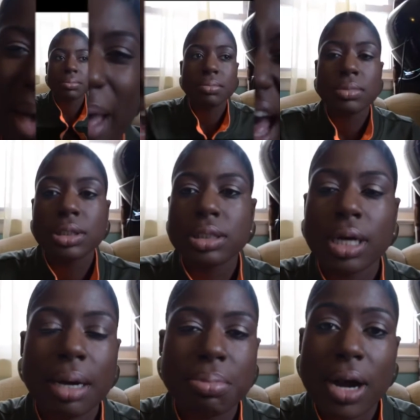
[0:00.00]
back.
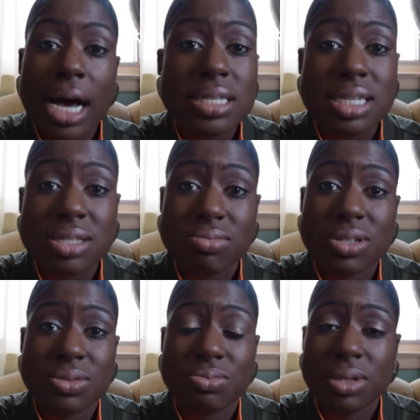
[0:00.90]
That process
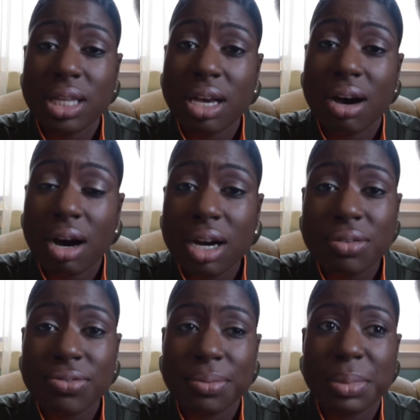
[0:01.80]
was really hard
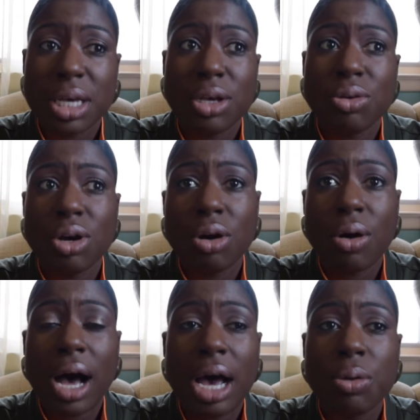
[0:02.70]
for me. You know,
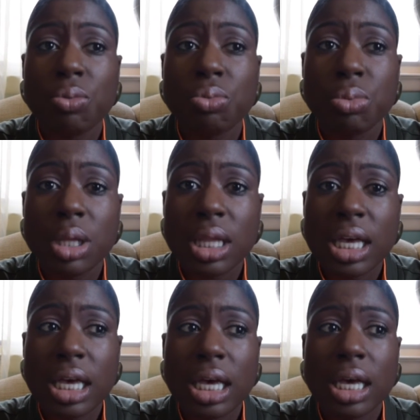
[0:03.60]
I
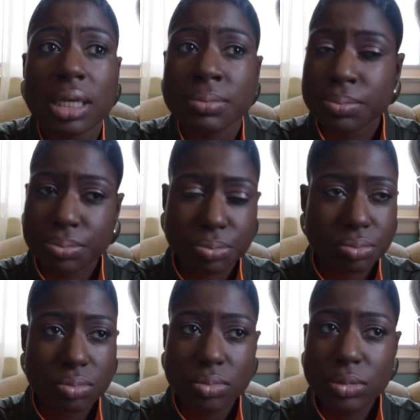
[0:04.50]
really
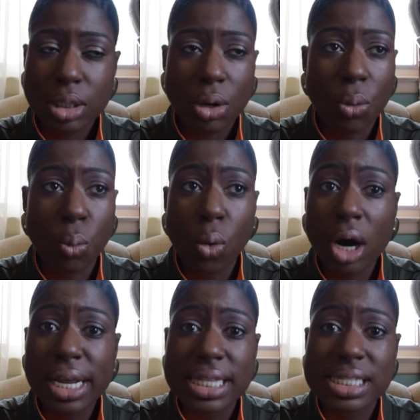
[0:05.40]

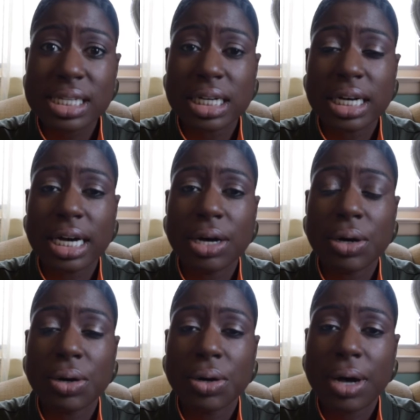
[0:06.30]
wanted to
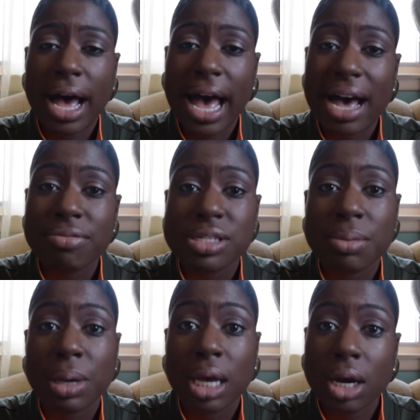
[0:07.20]
have
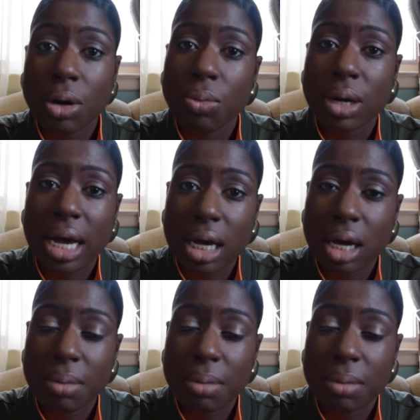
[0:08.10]
some hair when I